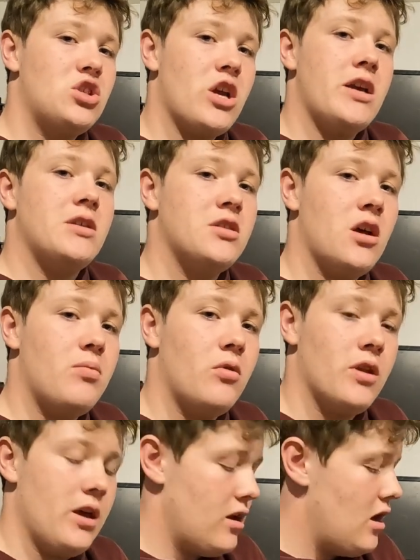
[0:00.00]
Chase up
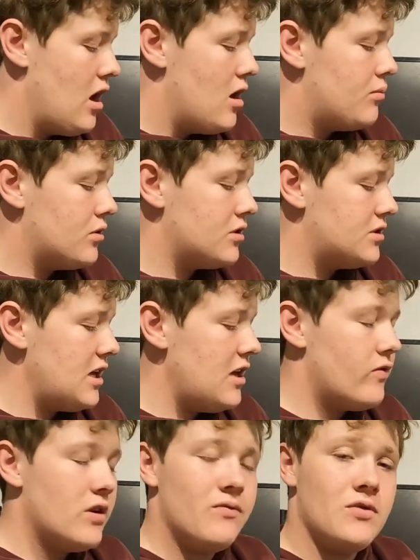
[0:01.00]
on it, because
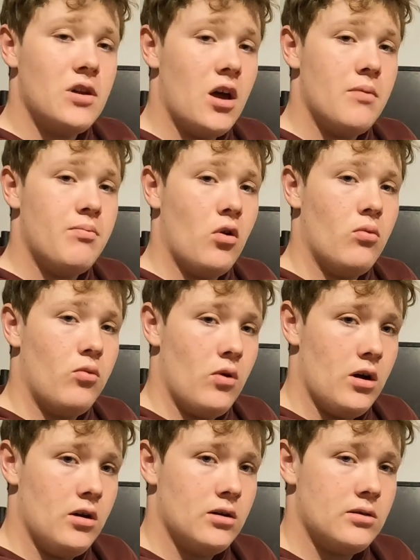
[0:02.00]
even if the light bulb
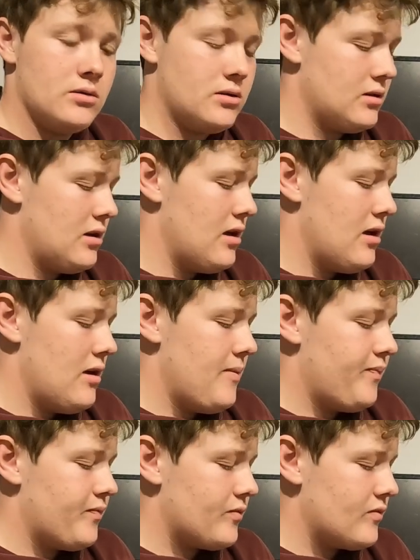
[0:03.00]
works,
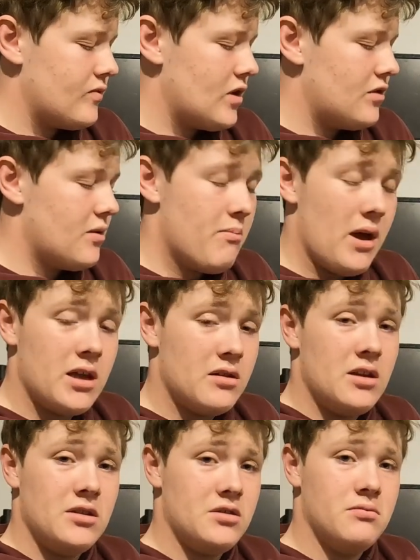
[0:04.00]
the
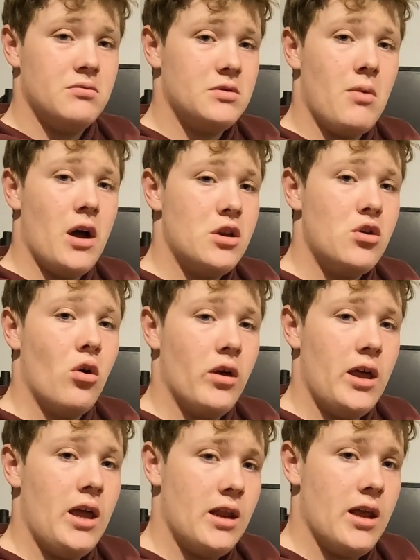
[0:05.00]
mechanisms might
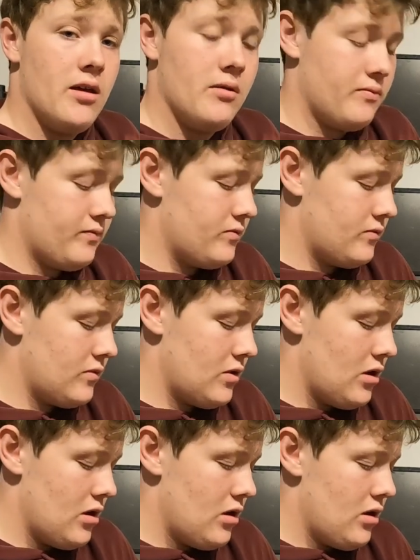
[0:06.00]
not
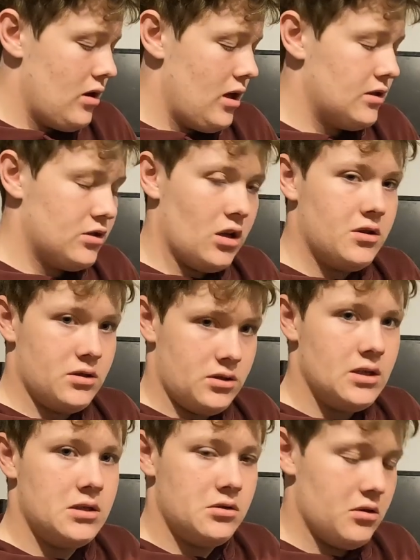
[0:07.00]
inside the
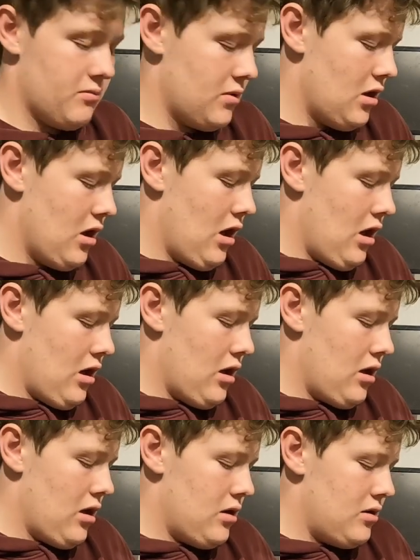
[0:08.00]
system.
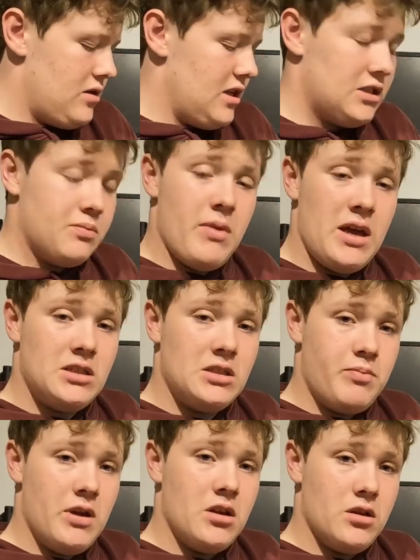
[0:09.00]
This may
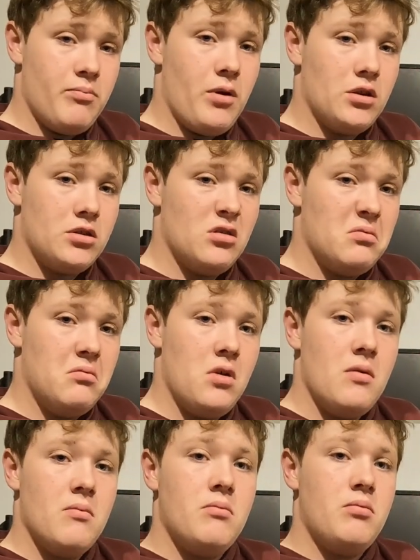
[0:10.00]
spin at the
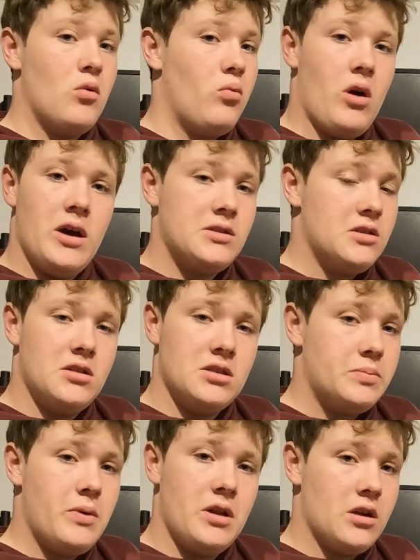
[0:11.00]
bottom, but why isn't it
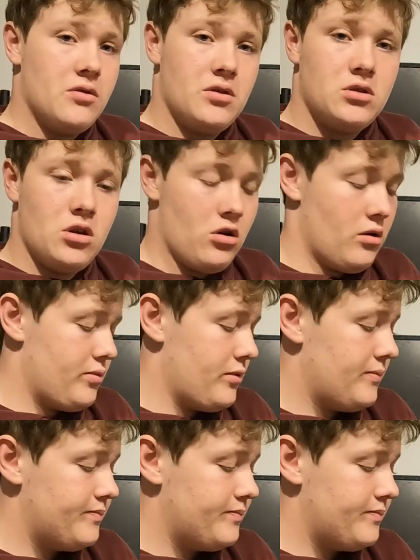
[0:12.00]
spinning at the top?